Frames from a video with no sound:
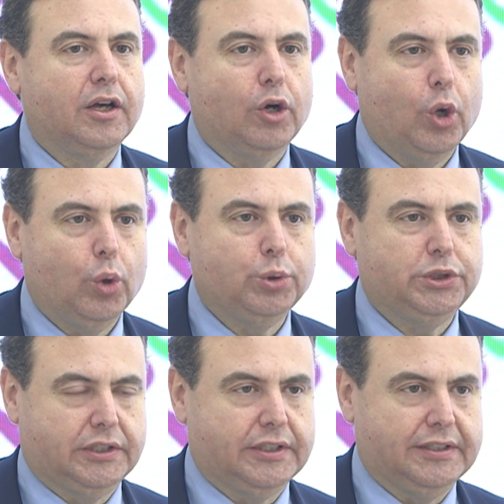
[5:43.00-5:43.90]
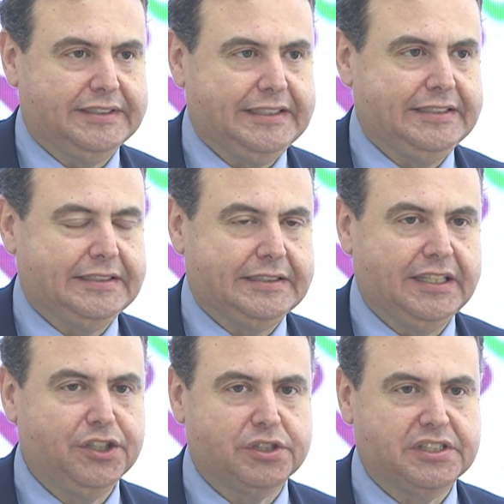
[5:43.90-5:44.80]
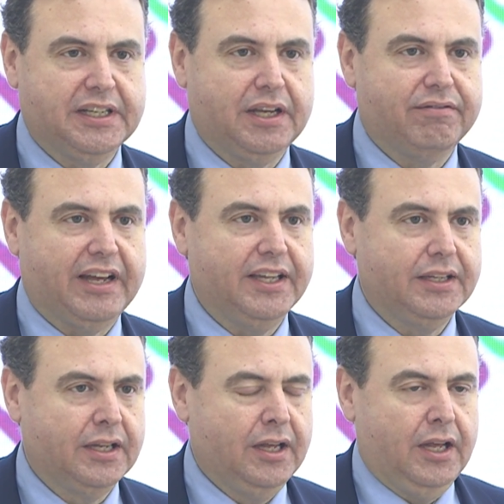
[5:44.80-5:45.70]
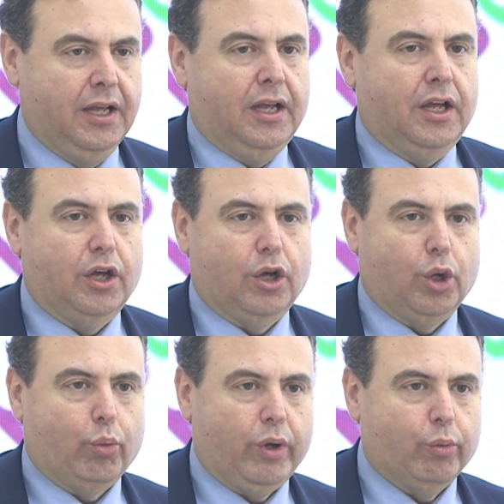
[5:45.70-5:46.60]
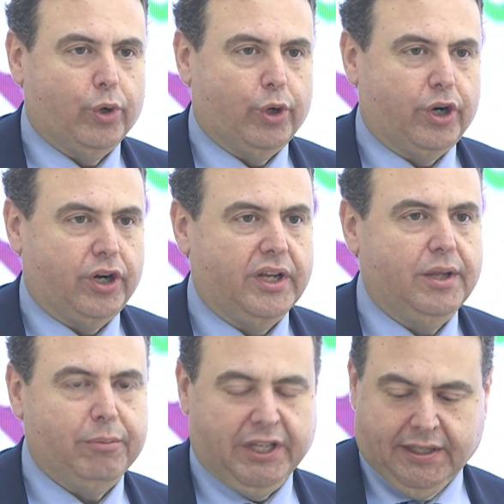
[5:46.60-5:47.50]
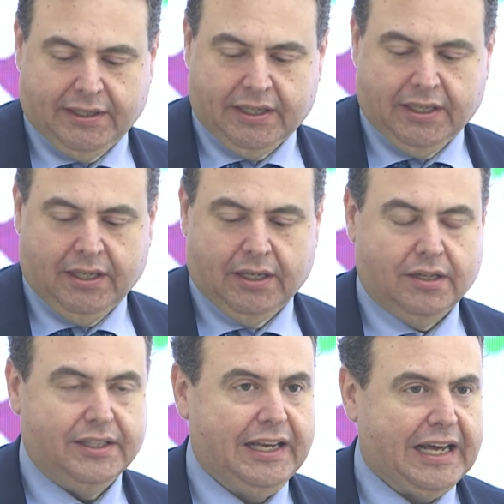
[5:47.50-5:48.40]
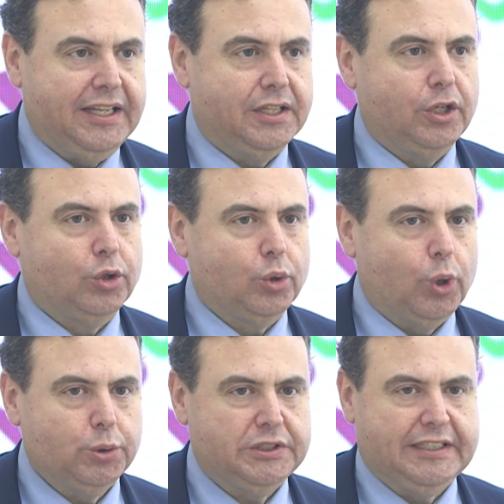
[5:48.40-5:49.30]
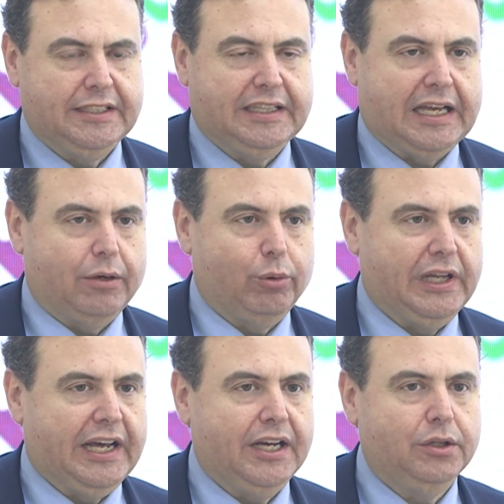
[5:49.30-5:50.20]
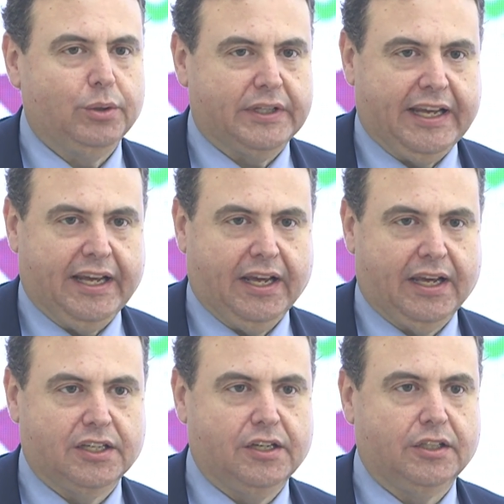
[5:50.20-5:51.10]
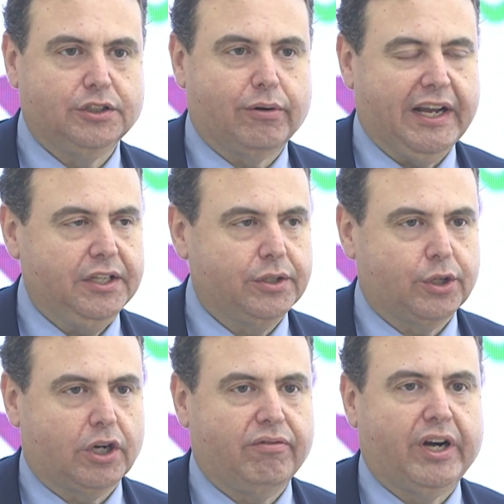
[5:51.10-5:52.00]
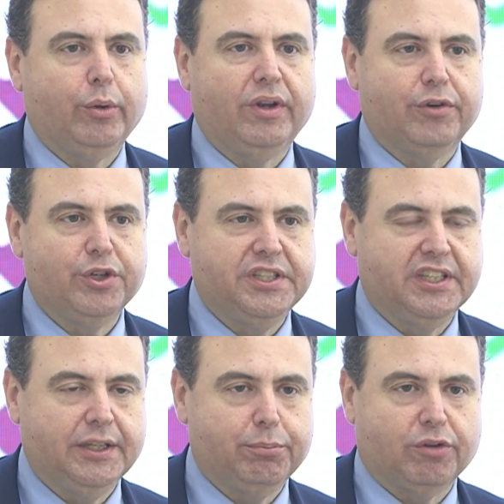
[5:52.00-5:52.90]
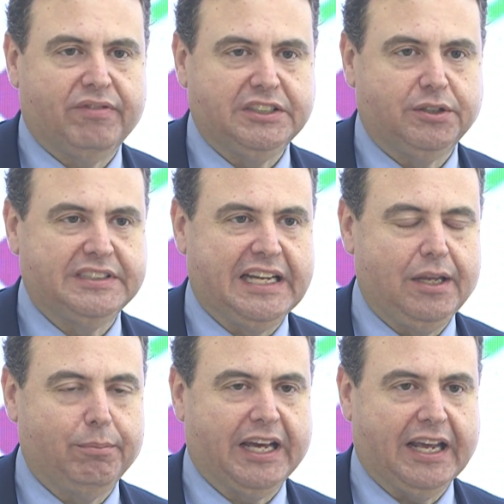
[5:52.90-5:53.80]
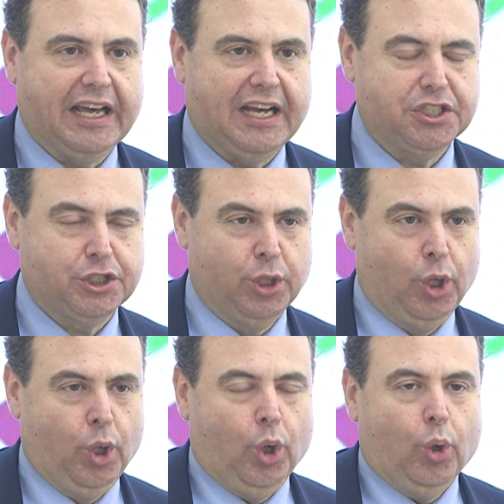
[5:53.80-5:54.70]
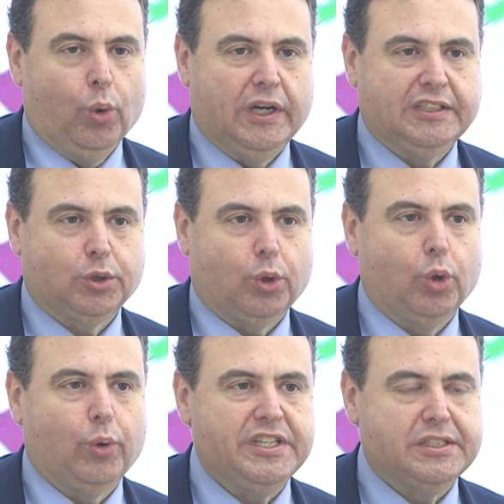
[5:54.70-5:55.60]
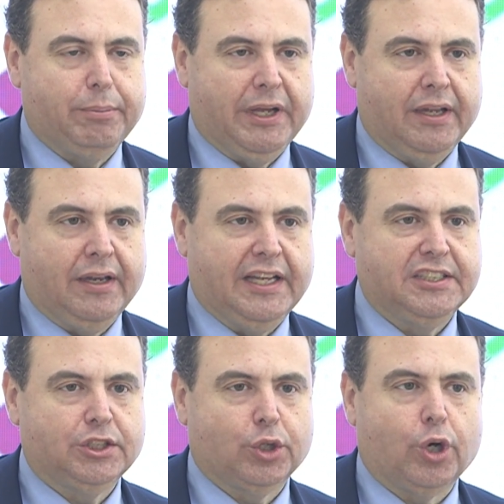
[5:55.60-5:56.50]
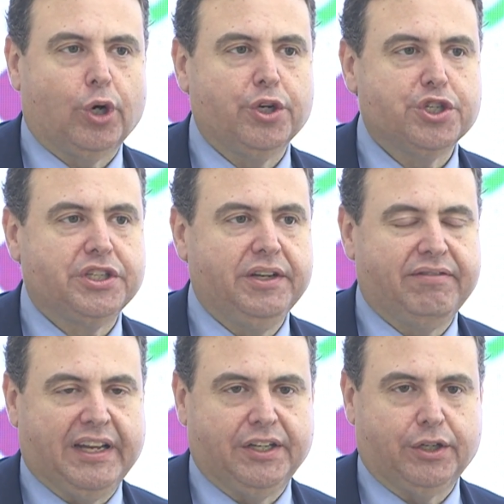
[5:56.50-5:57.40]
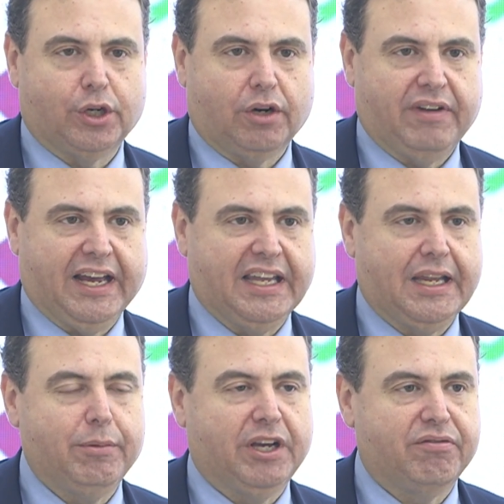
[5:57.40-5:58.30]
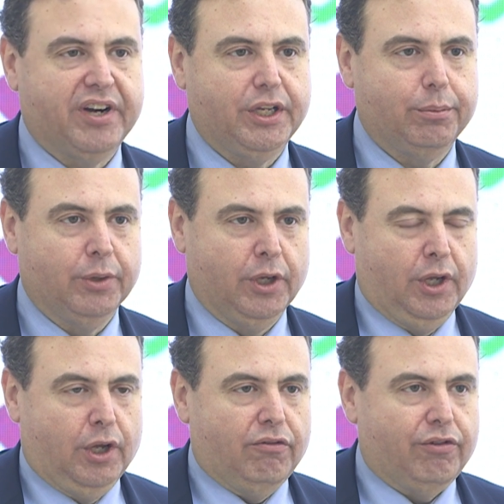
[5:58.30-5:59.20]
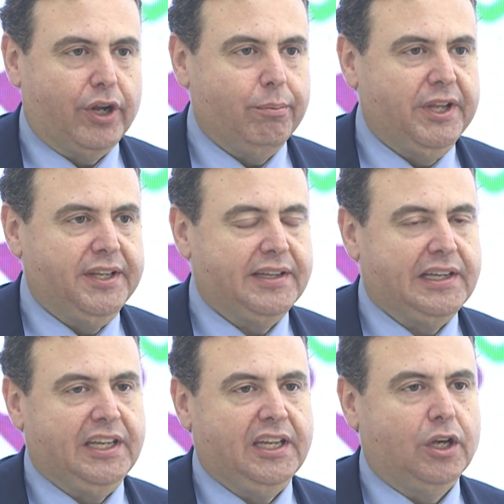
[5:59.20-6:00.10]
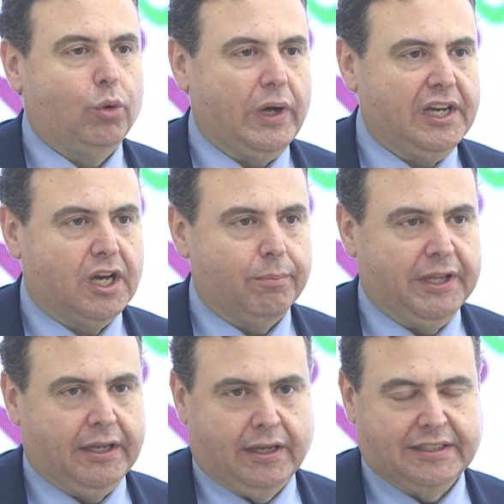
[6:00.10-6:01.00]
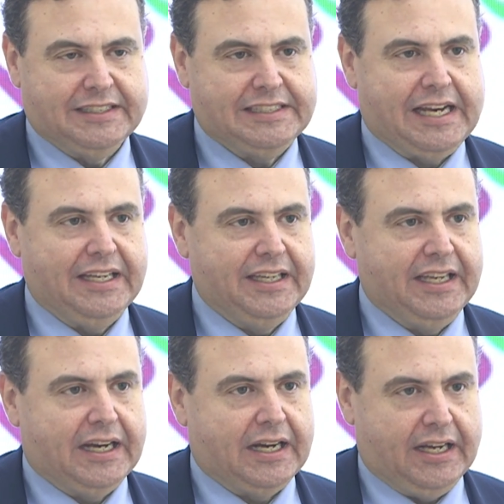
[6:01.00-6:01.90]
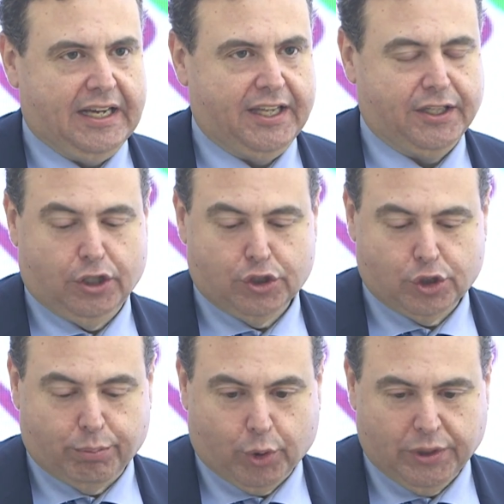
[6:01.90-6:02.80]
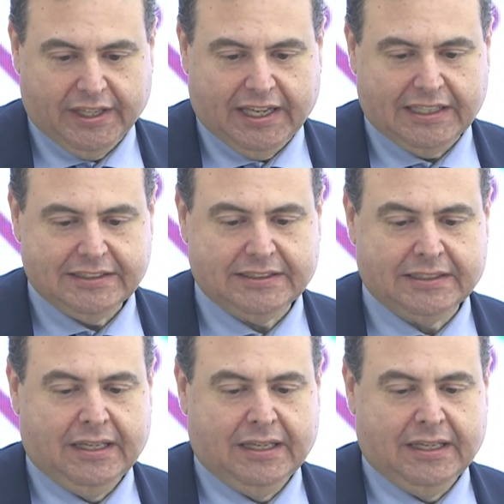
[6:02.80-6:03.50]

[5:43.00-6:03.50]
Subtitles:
host this interesting event, we were immediately delighted to host it. I would like to thank the rector of our university, Professor Salim Dakash, who has always been a staunch defender of academic freedom, for immediately welcoming this idea and supporting us.